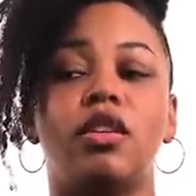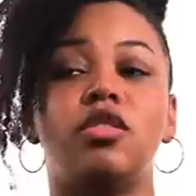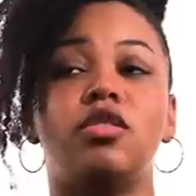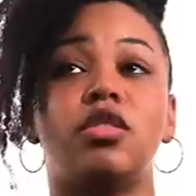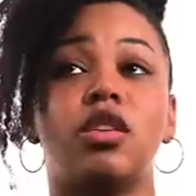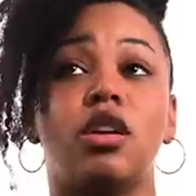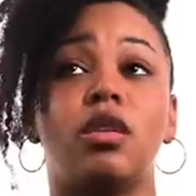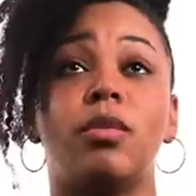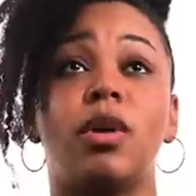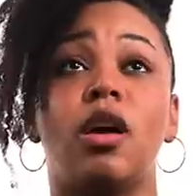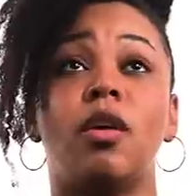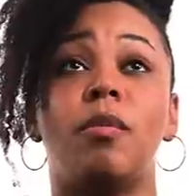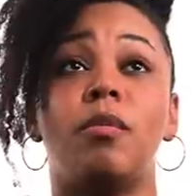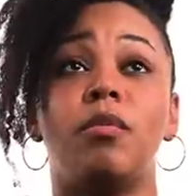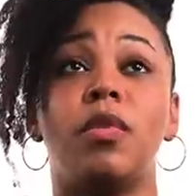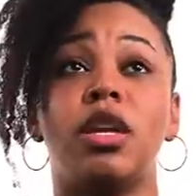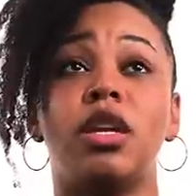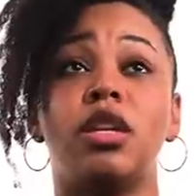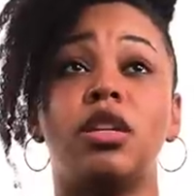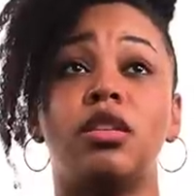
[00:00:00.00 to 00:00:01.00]
You talk about
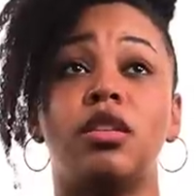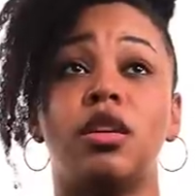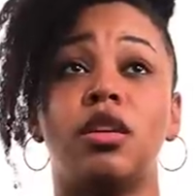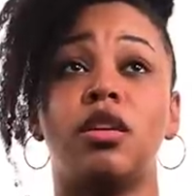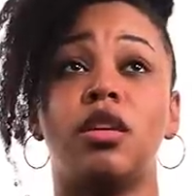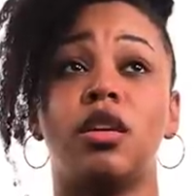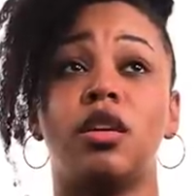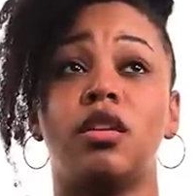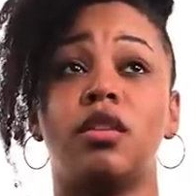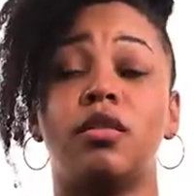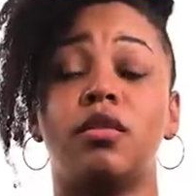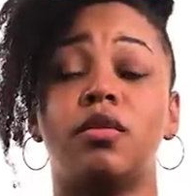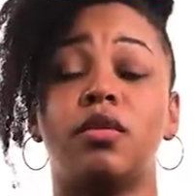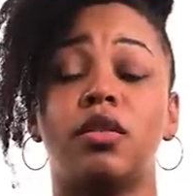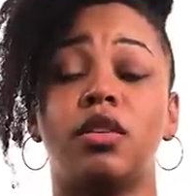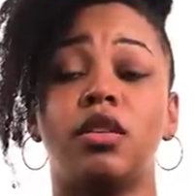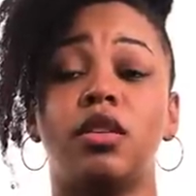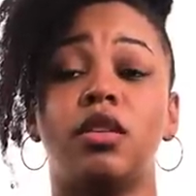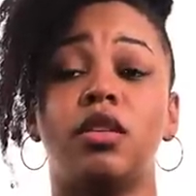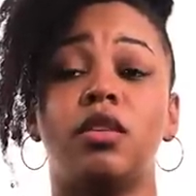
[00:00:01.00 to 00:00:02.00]
men that have
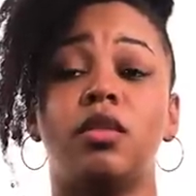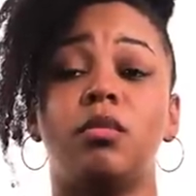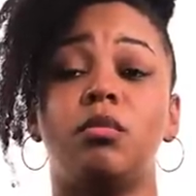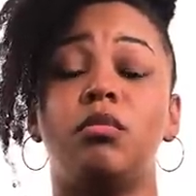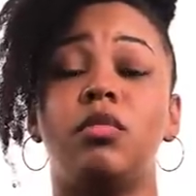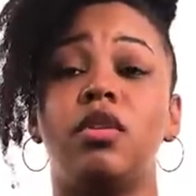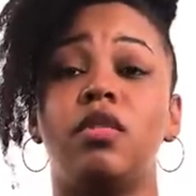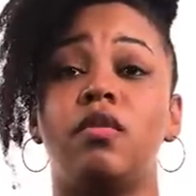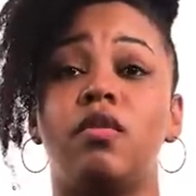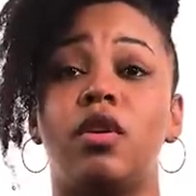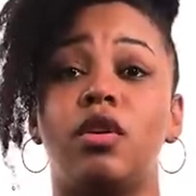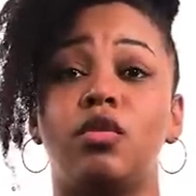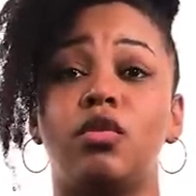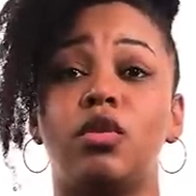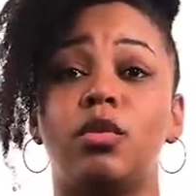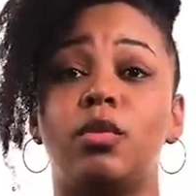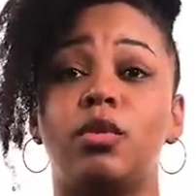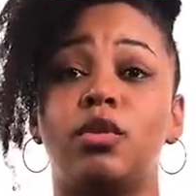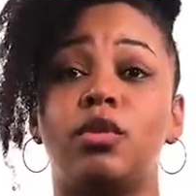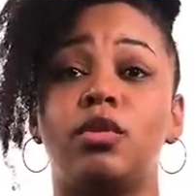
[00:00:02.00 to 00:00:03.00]
been
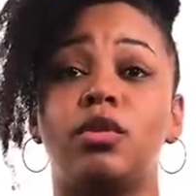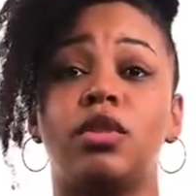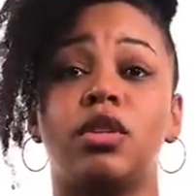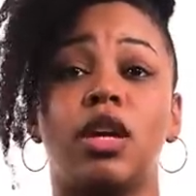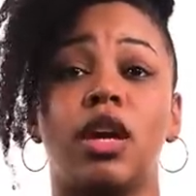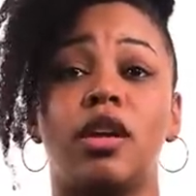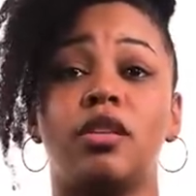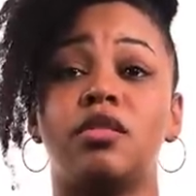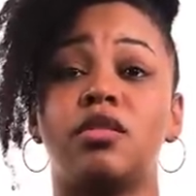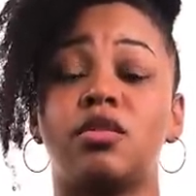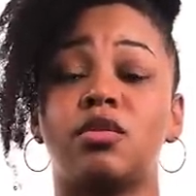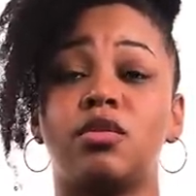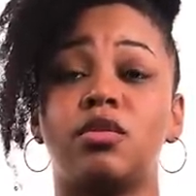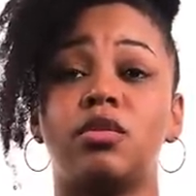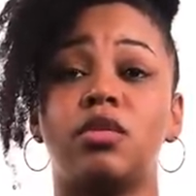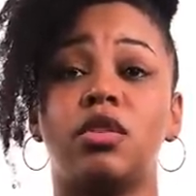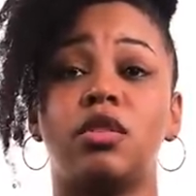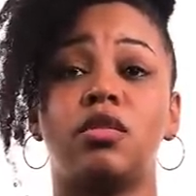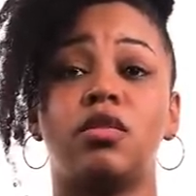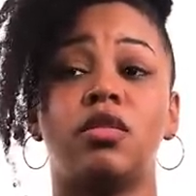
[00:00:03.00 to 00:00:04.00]
vulnerable and gotten
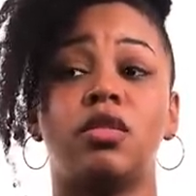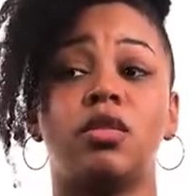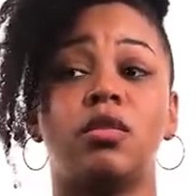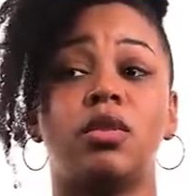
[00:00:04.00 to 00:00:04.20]
screwed over.